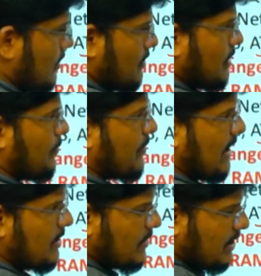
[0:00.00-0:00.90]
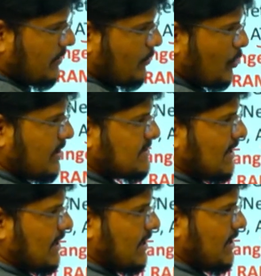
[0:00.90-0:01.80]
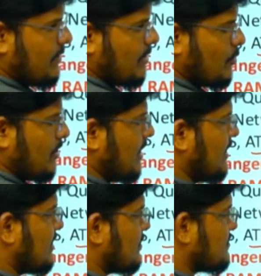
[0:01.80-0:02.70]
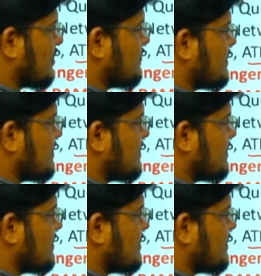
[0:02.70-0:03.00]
The primary memory, secondary memory in terms of the